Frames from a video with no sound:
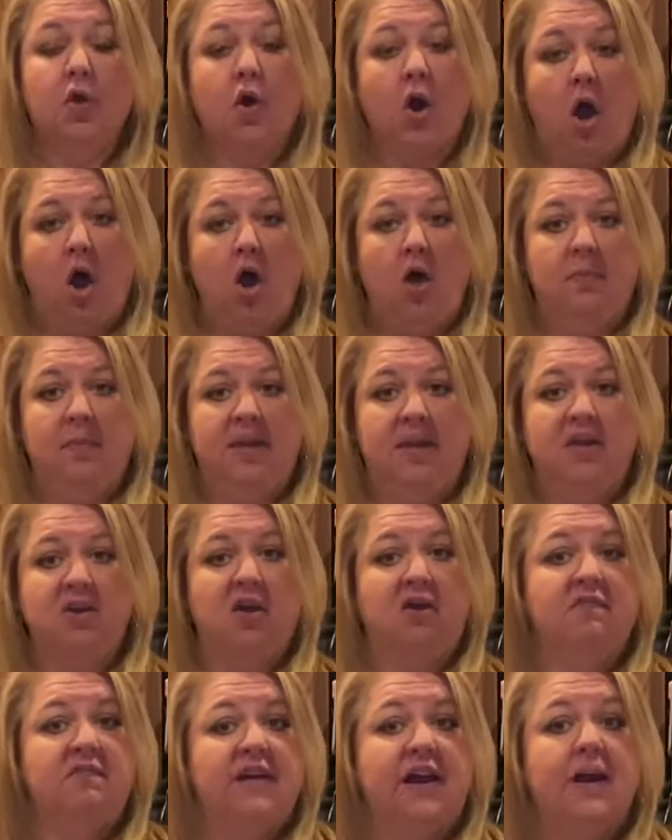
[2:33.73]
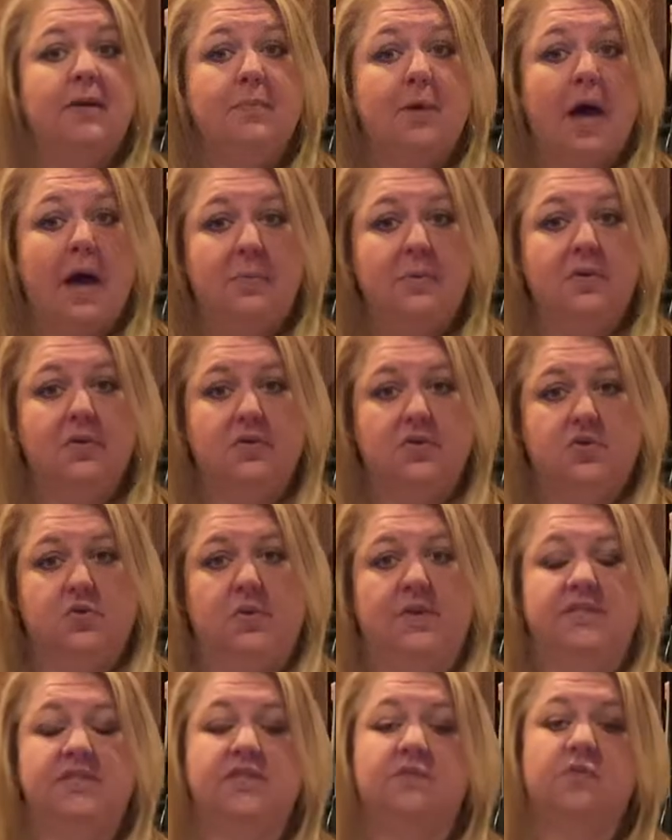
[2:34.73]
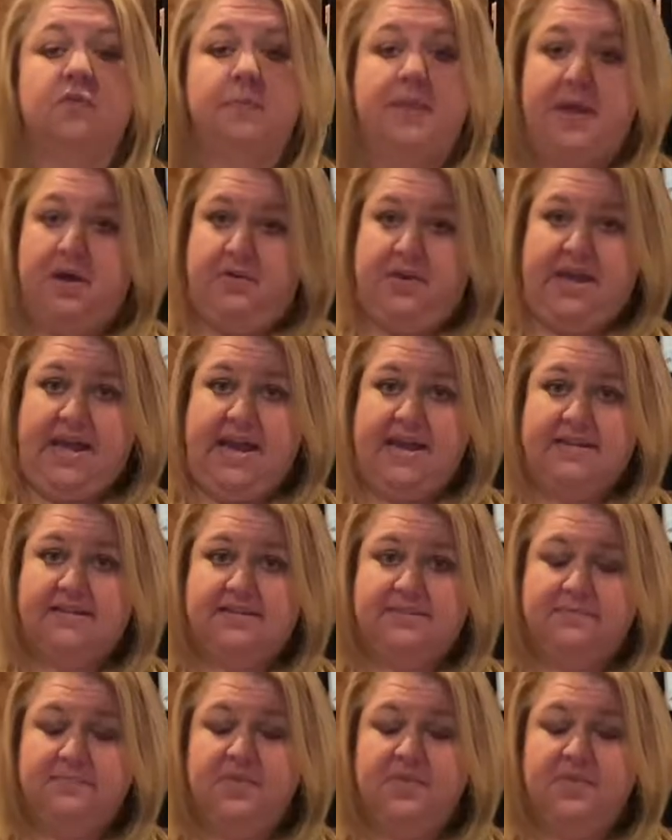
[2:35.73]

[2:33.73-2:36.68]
or almond are very popular choices for pound cakes.